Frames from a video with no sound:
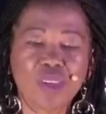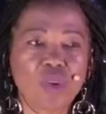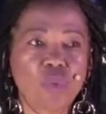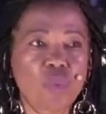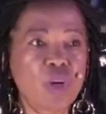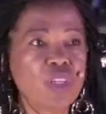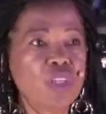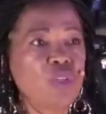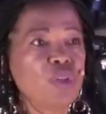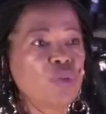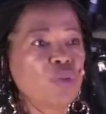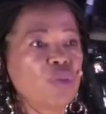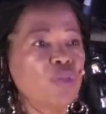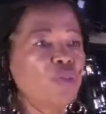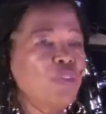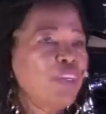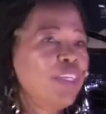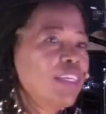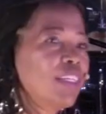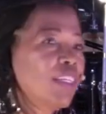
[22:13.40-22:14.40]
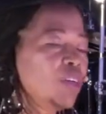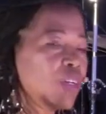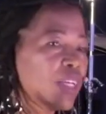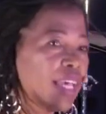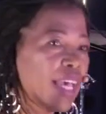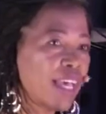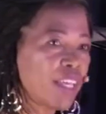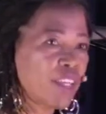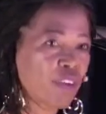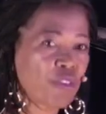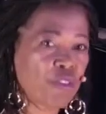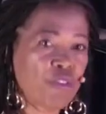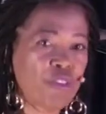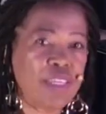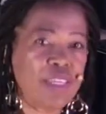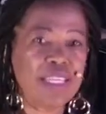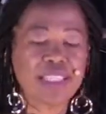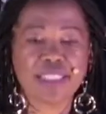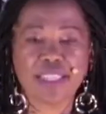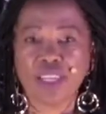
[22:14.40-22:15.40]
when you feel okay, your
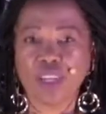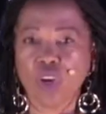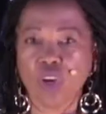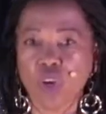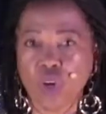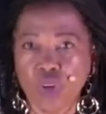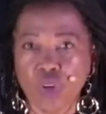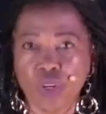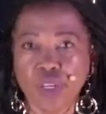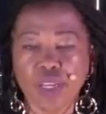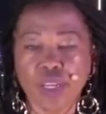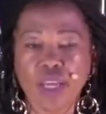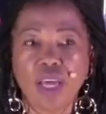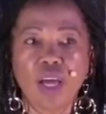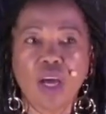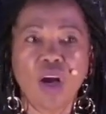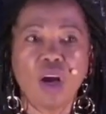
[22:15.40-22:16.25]
feelings get hurt,